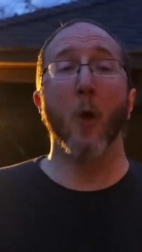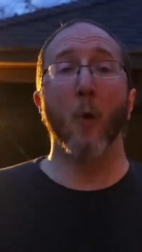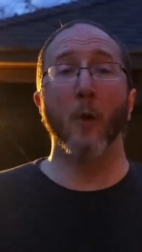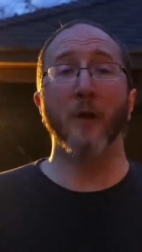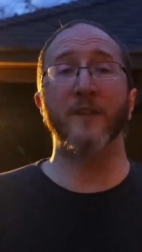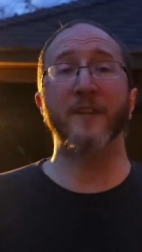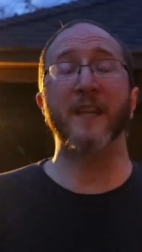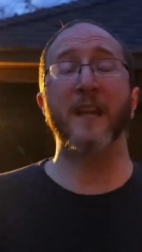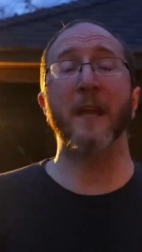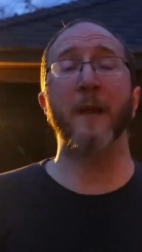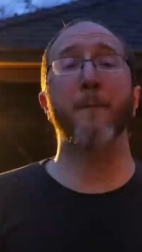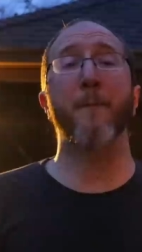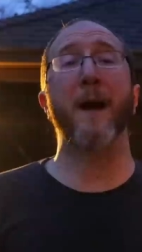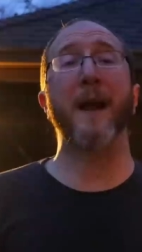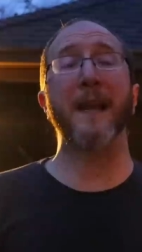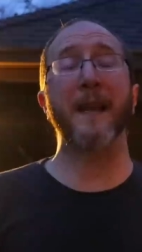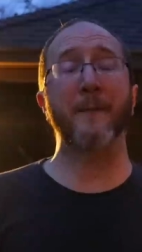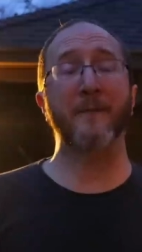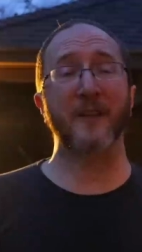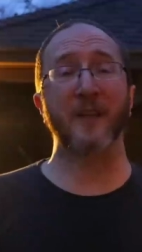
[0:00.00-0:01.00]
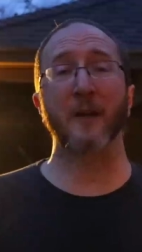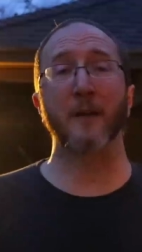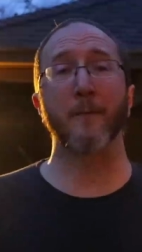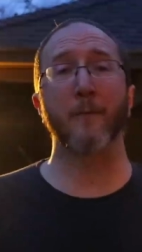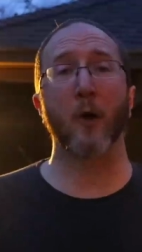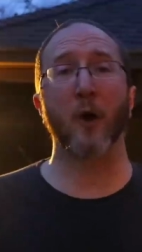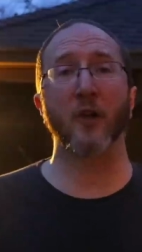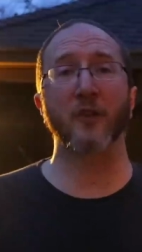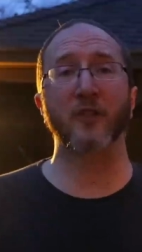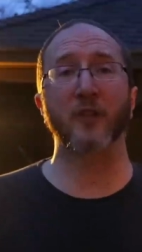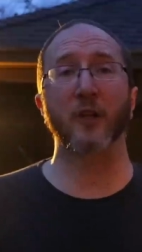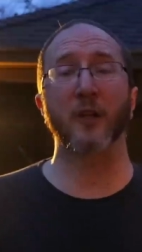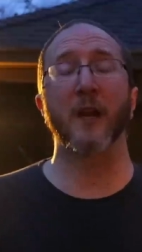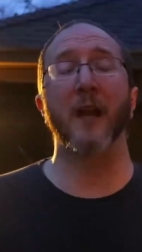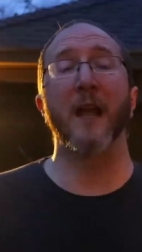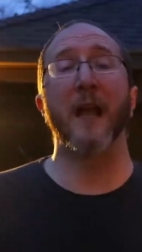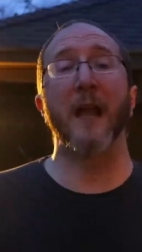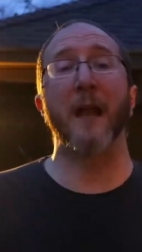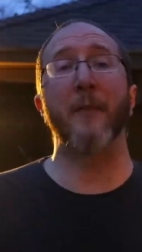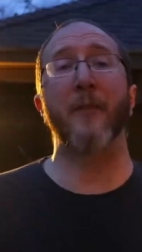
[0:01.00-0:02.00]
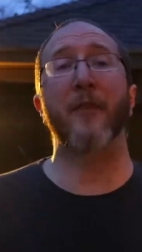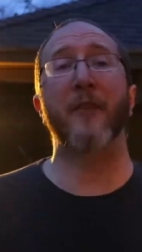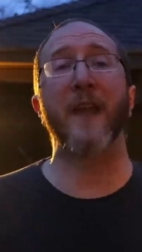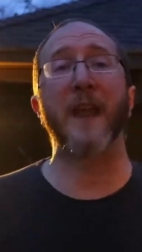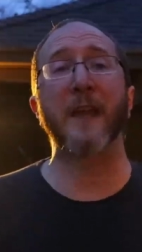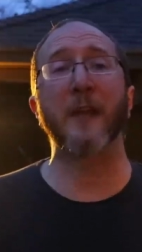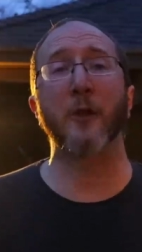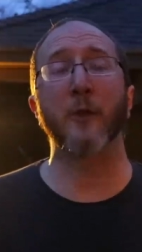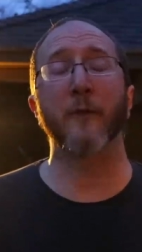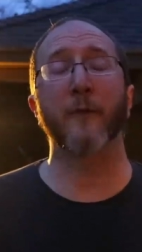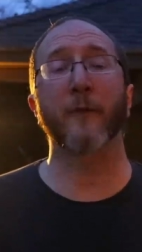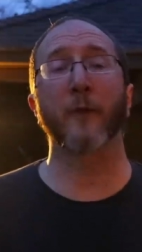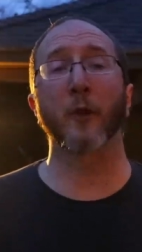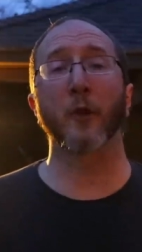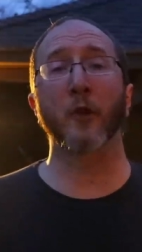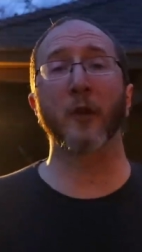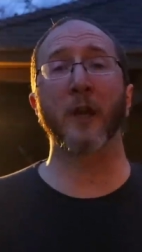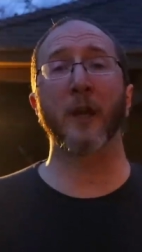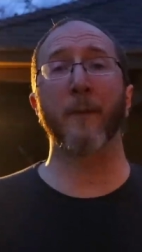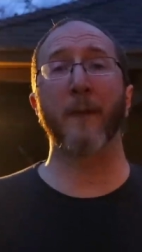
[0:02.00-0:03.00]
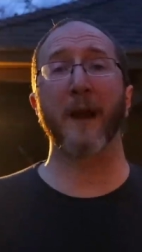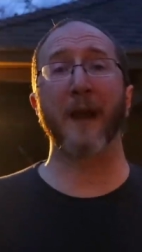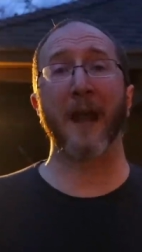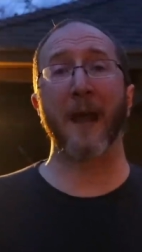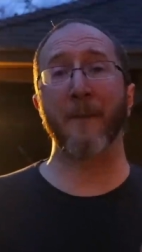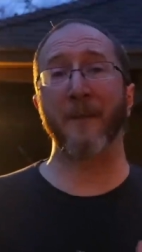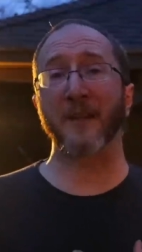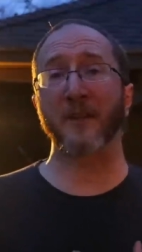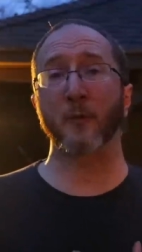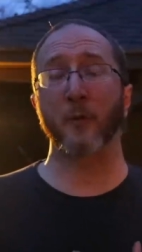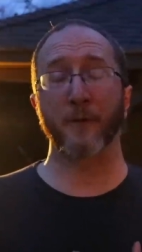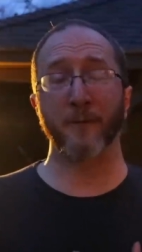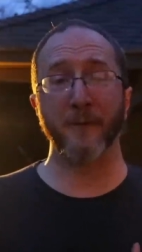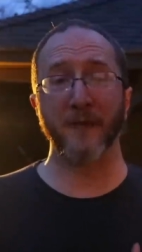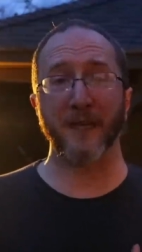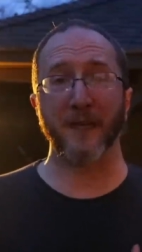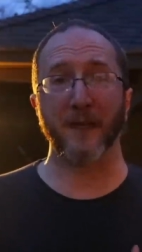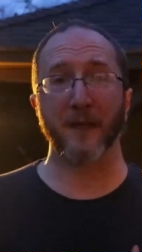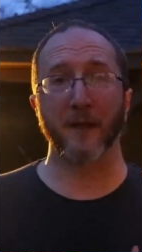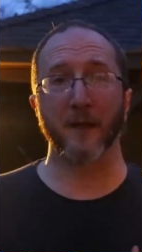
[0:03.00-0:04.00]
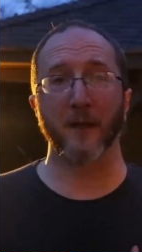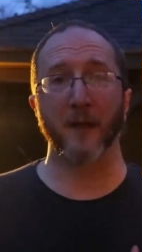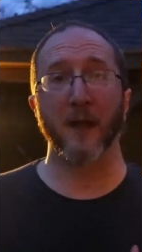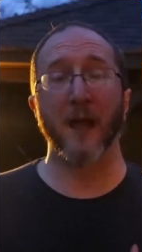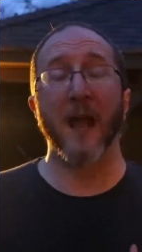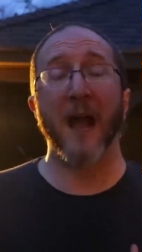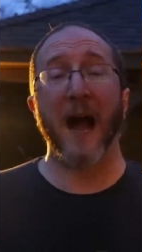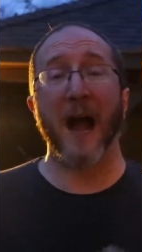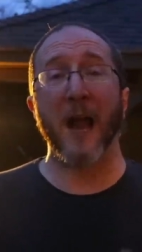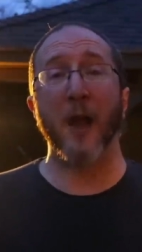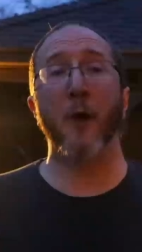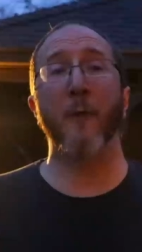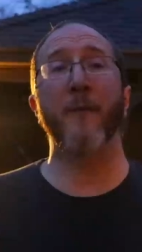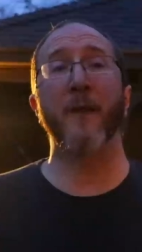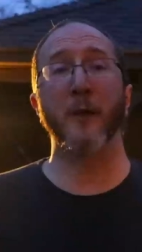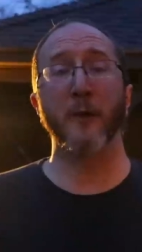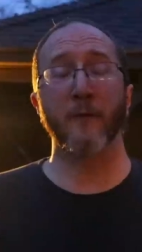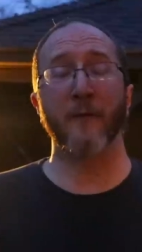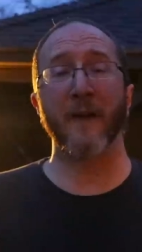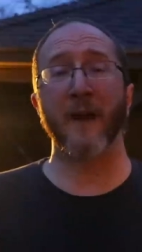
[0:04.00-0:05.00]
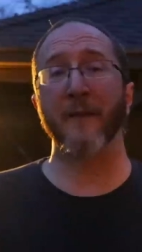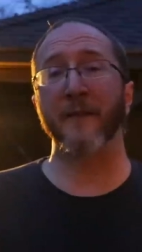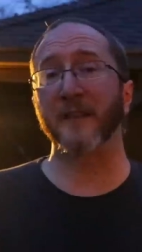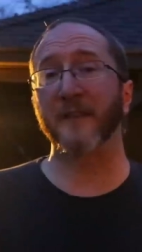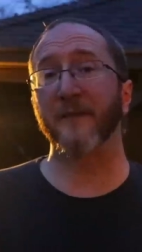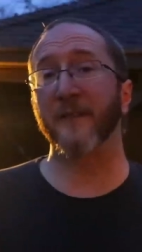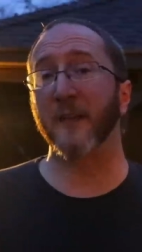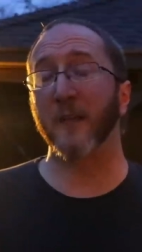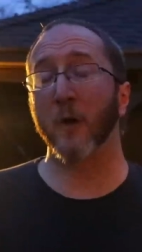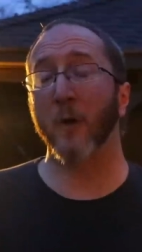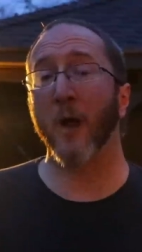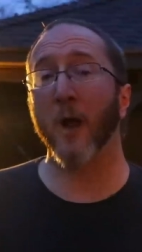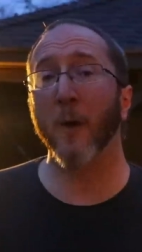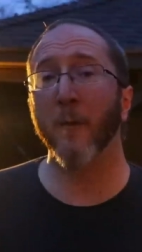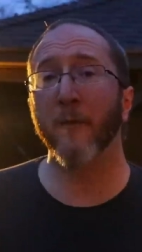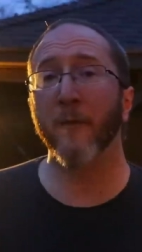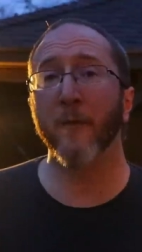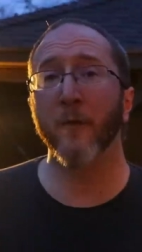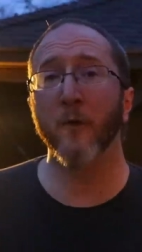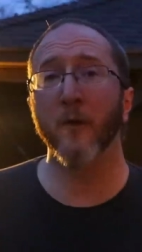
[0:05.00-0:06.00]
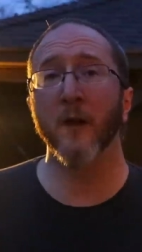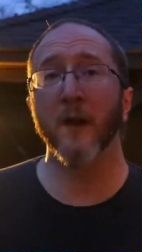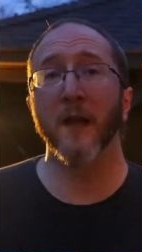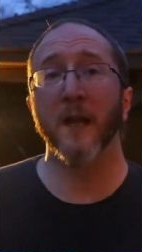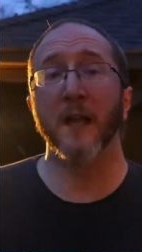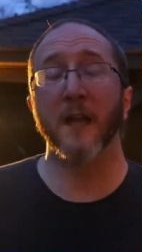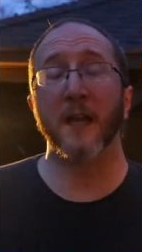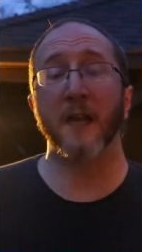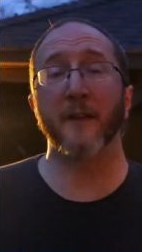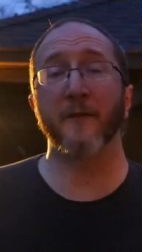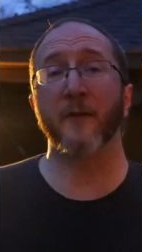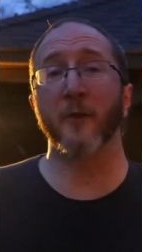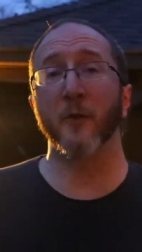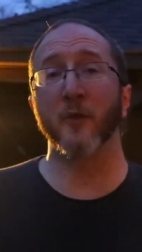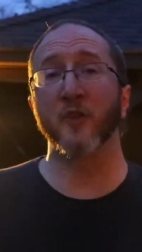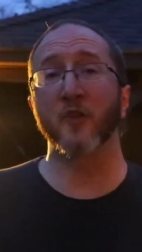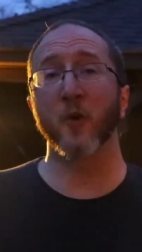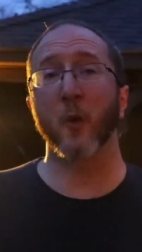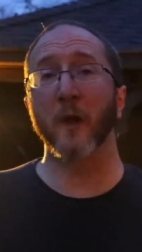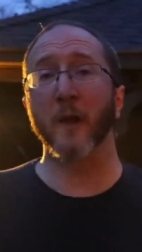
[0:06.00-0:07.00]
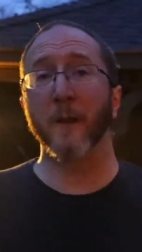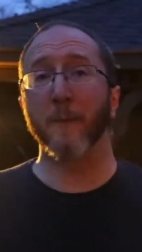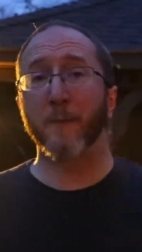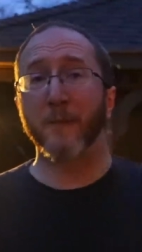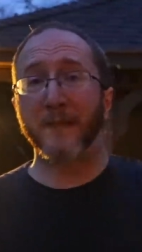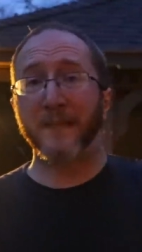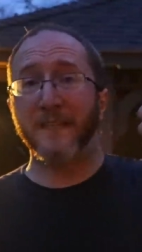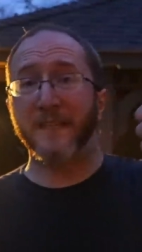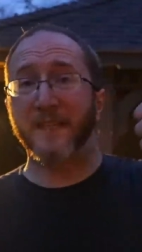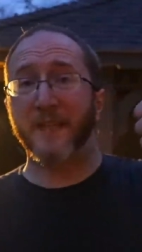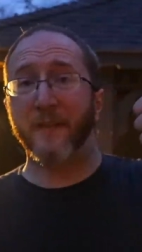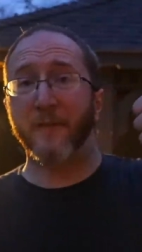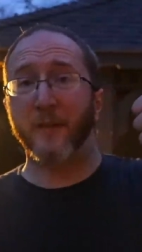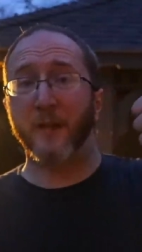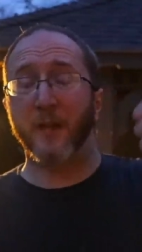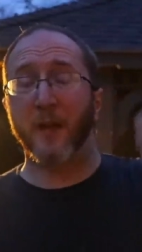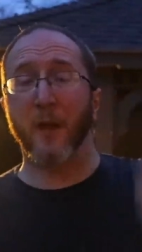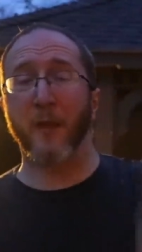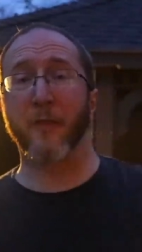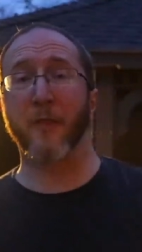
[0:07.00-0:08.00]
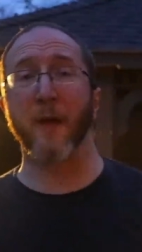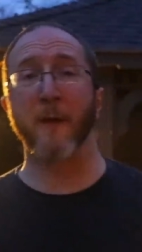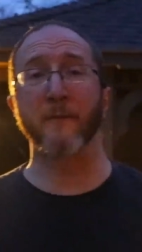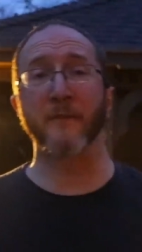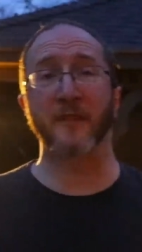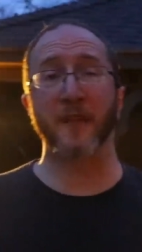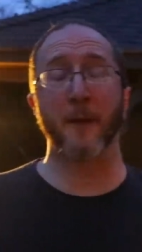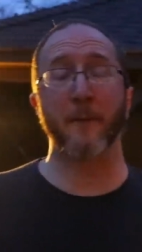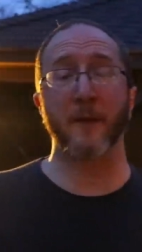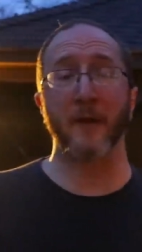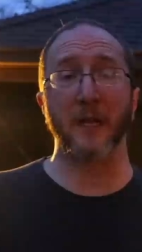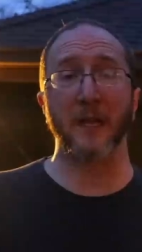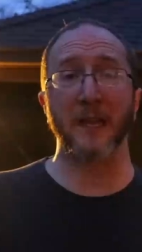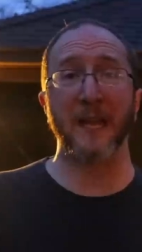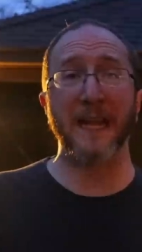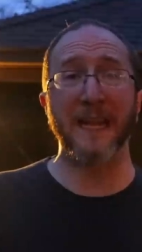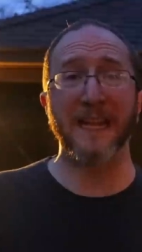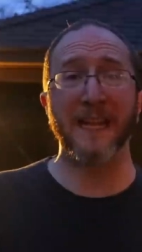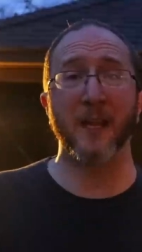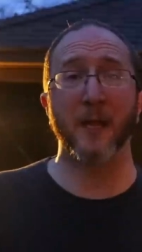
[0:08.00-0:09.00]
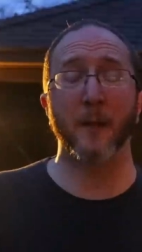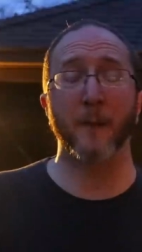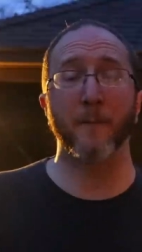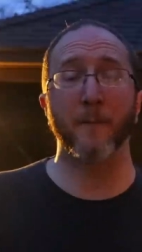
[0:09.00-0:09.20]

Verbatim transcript: Once again, my name is Aaron Boster, and thank you for learning about MS with me. I hope that you found this video helpful, and if you enjoyed it, please give it a thumbs up and a like.